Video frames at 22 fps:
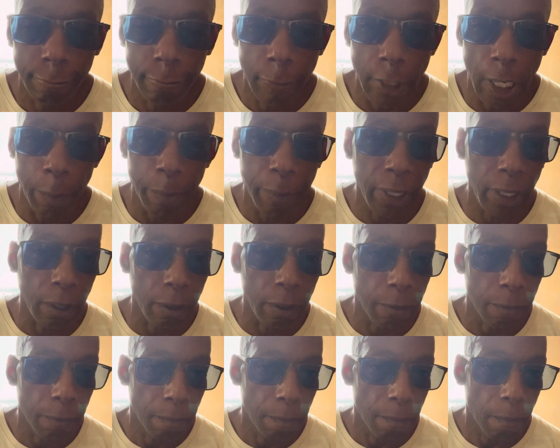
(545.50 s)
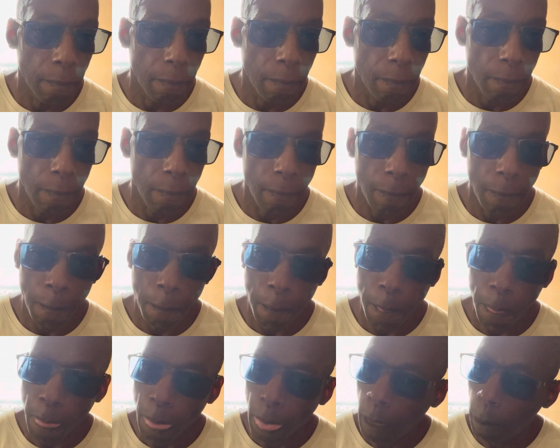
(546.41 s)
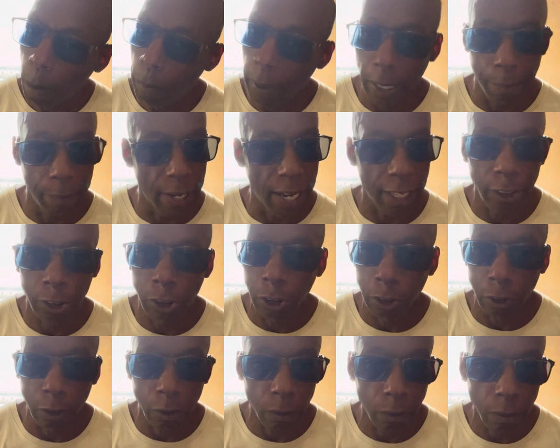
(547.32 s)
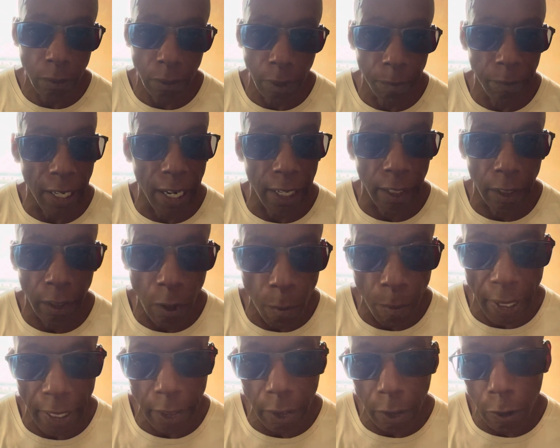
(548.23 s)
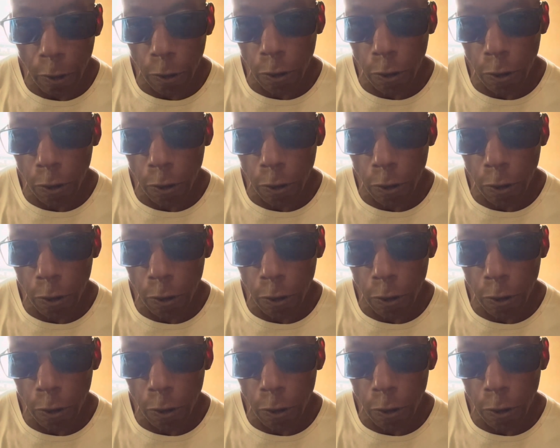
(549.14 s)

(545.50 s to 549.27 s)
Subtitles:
I'm me. But I'm not you. I'm not nobody you